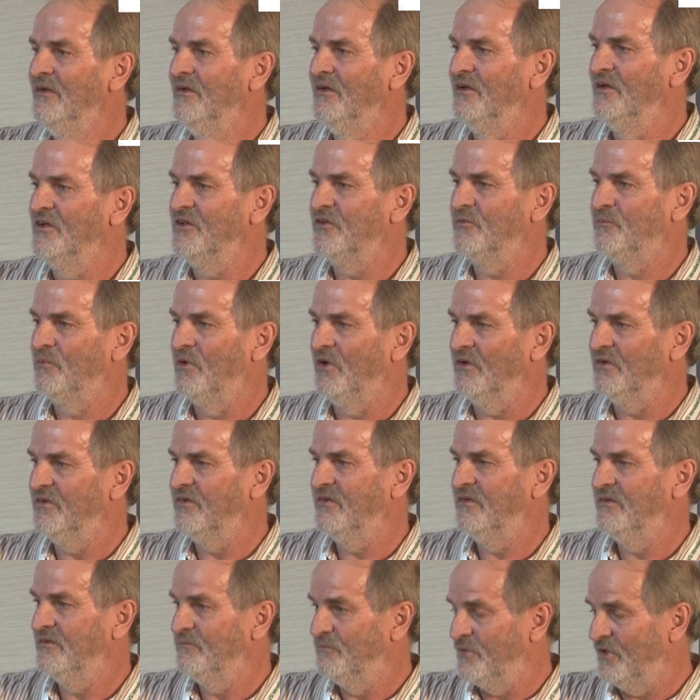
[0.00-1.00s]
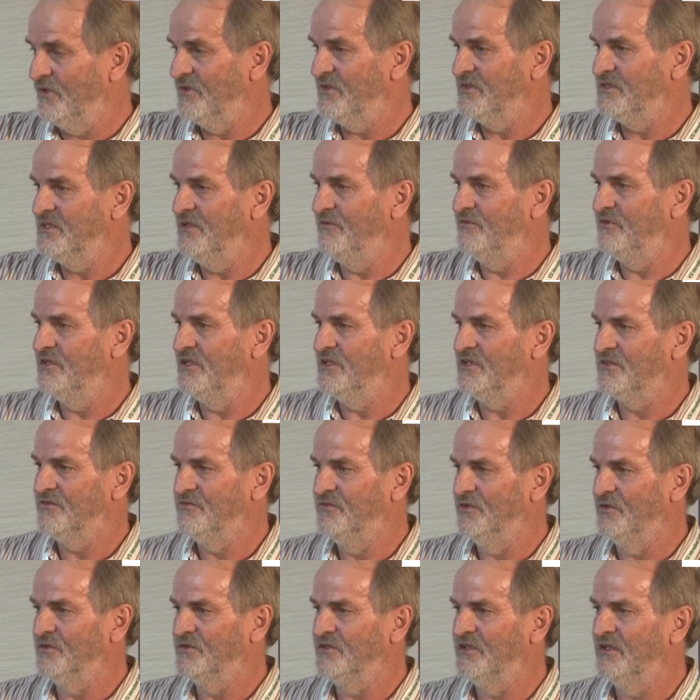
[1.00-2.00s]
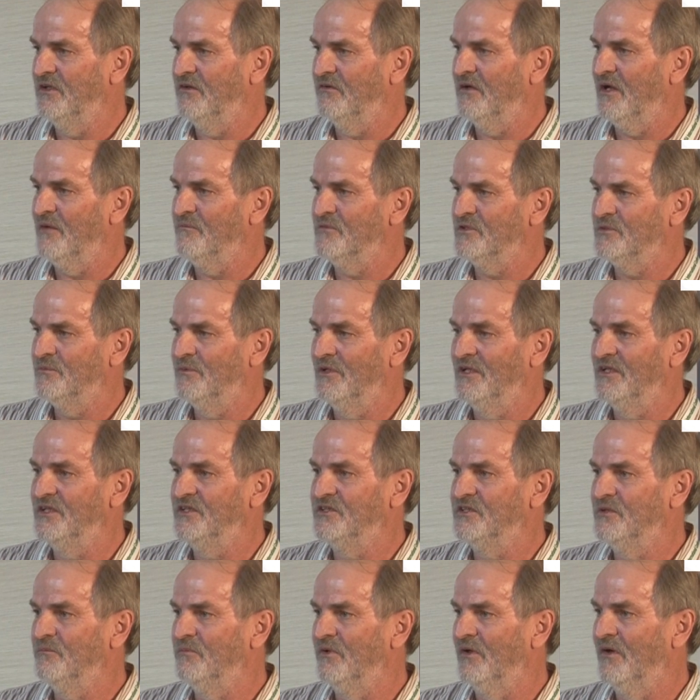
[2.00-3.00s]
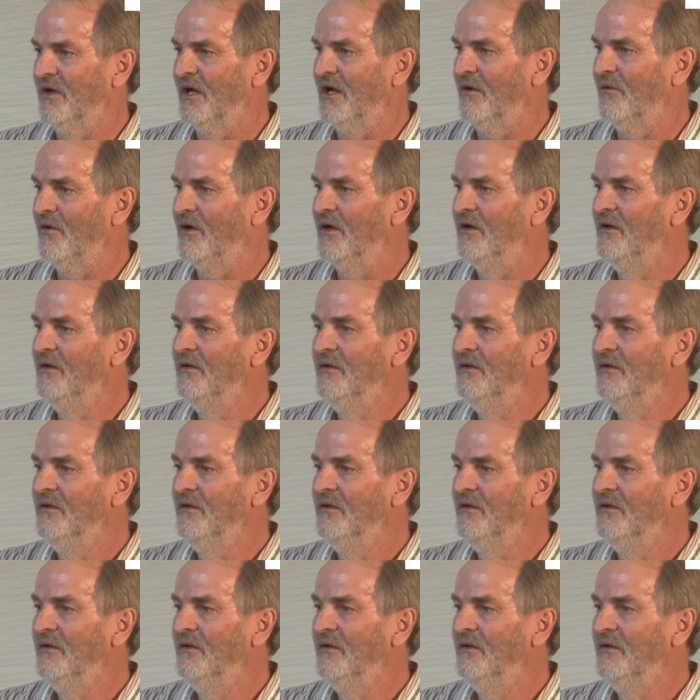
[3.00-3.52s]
and its productivity is 14 grams per litre per hour.